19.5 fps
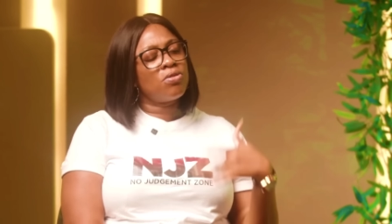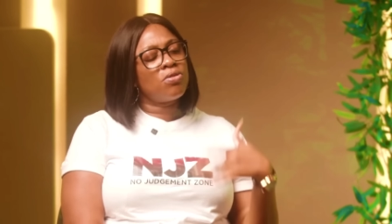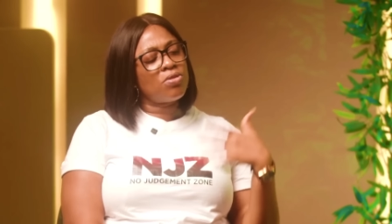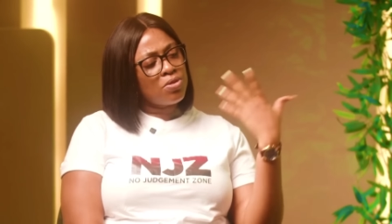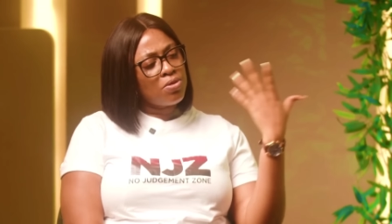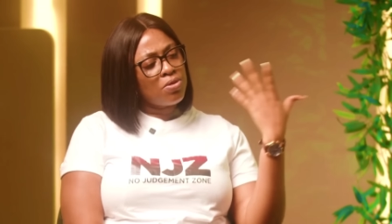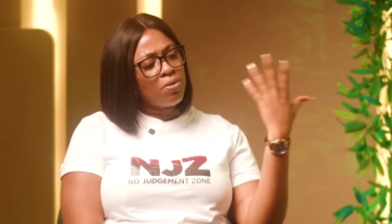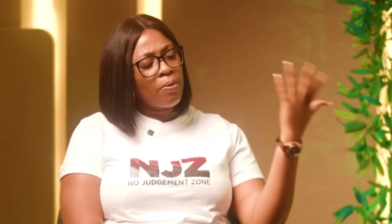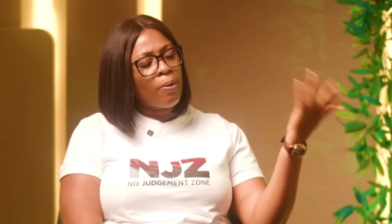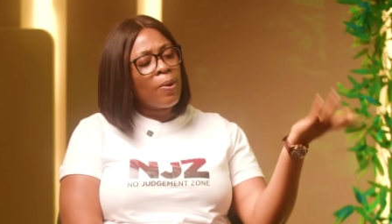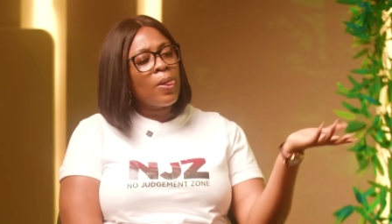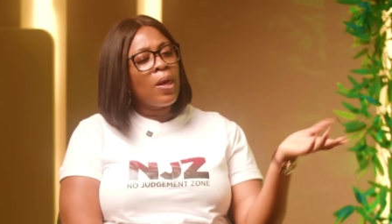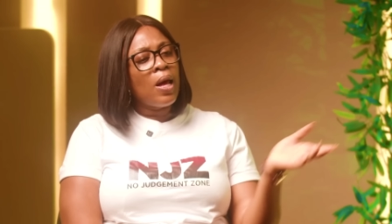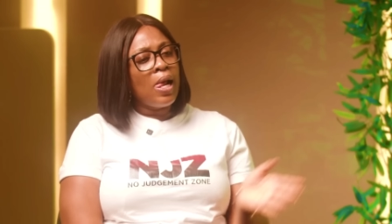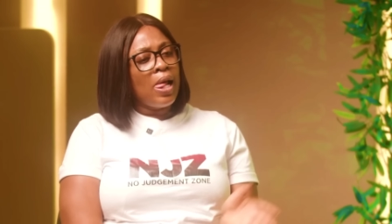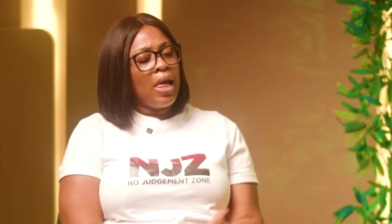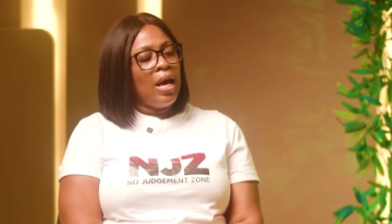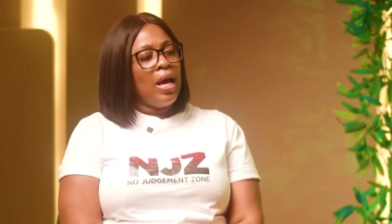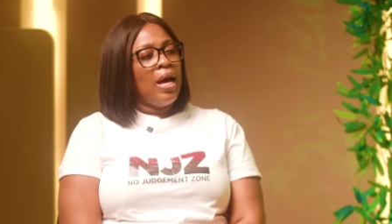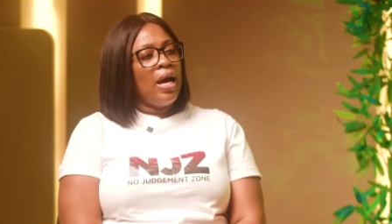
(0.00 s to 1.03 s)
So
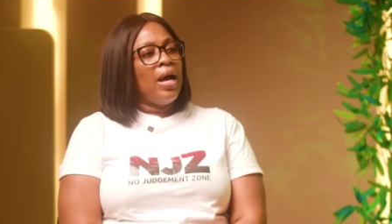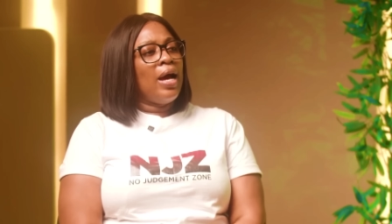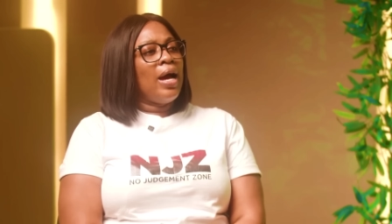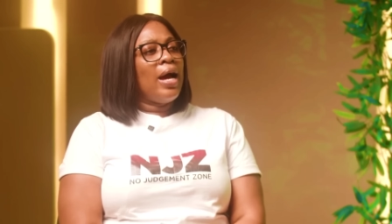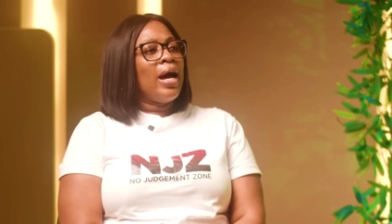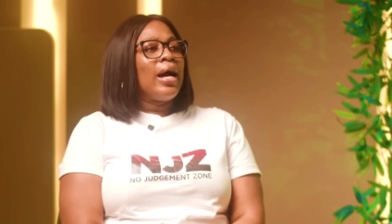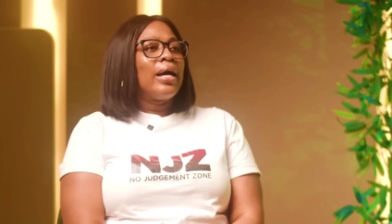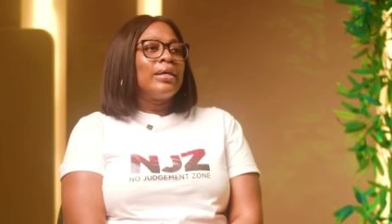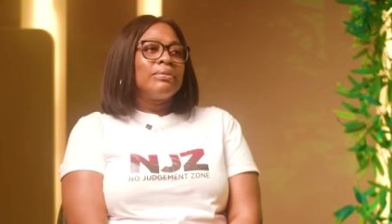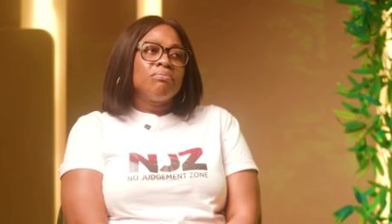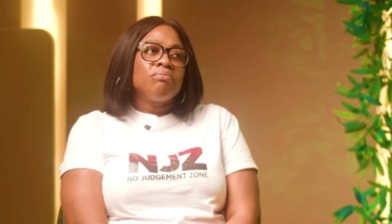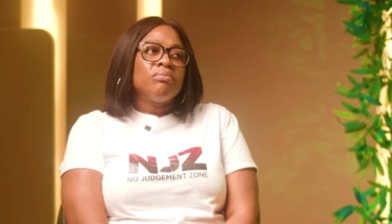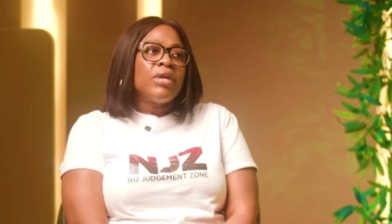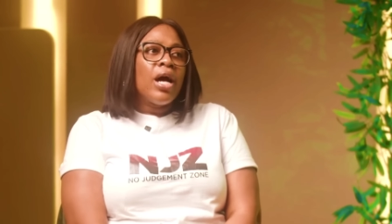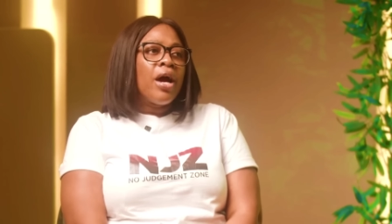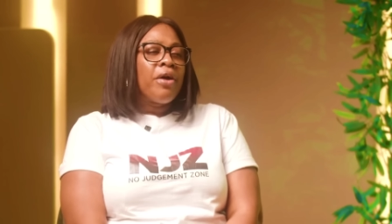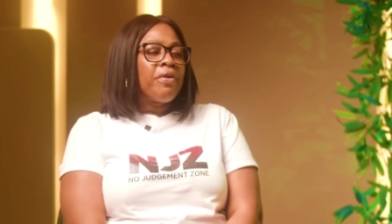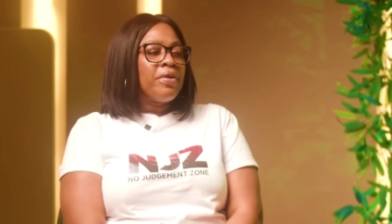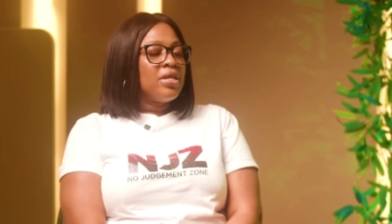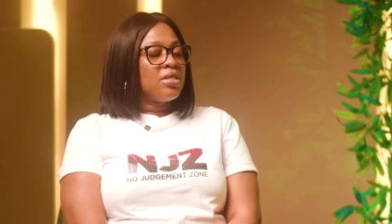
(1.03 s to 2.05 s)
I
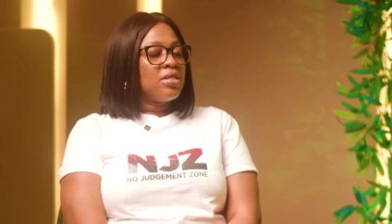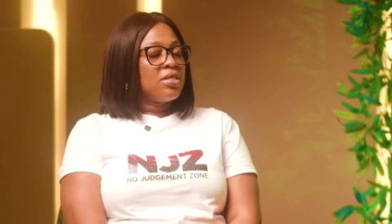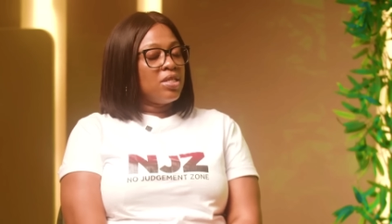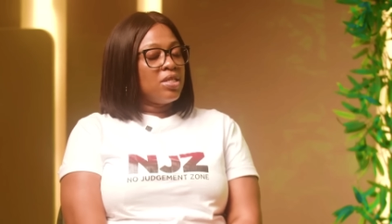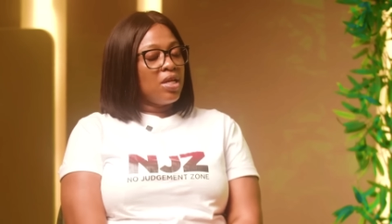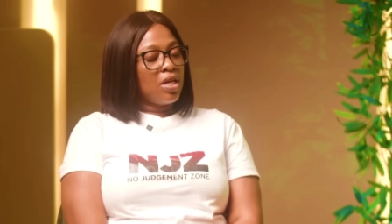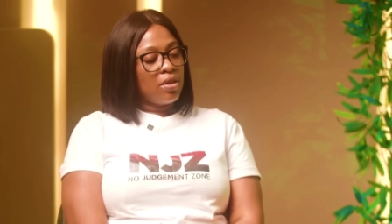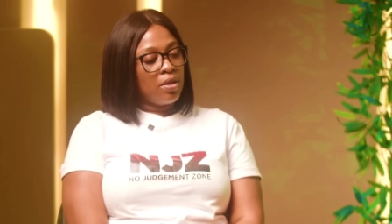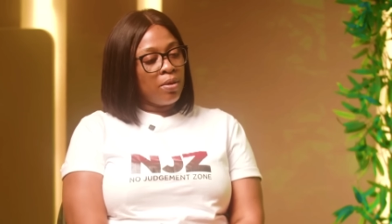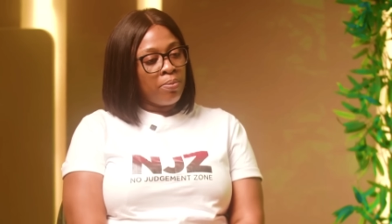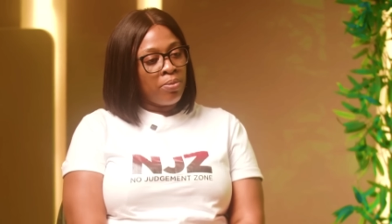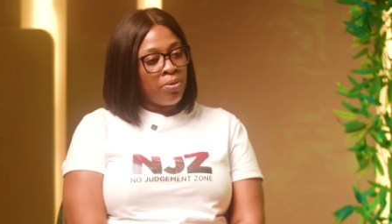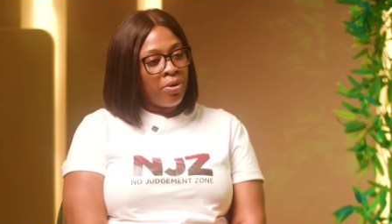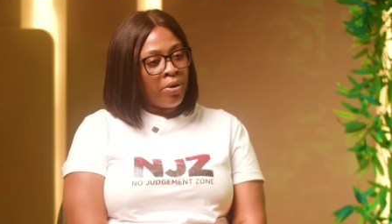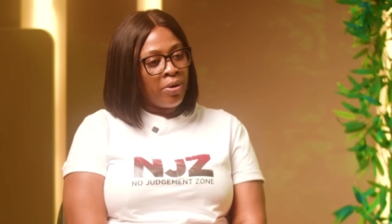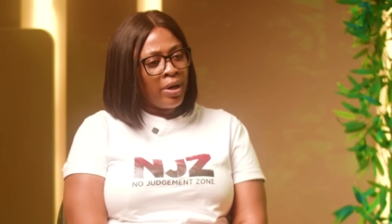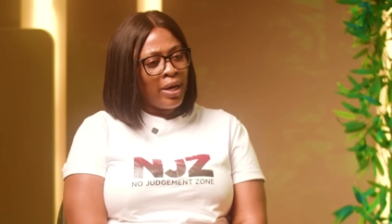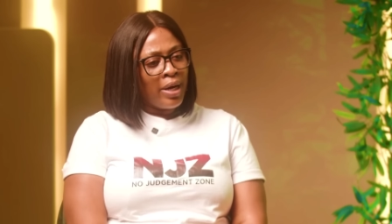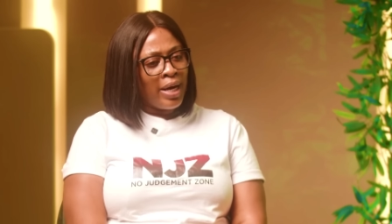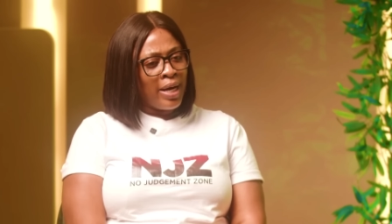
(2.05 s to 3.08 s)
agreed to date the
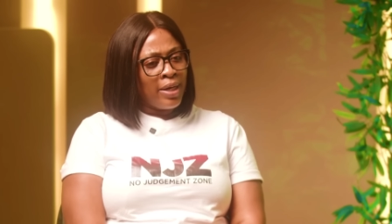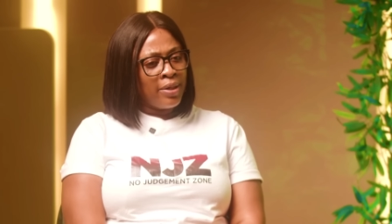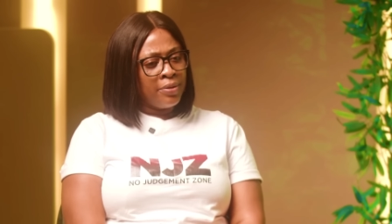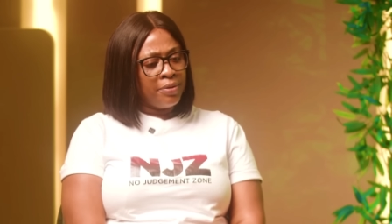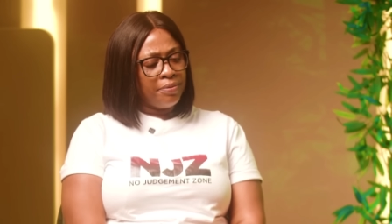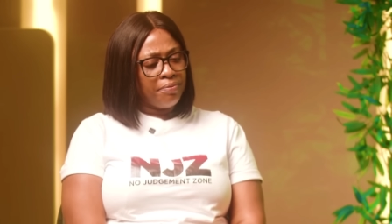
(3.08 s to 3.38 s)
boy and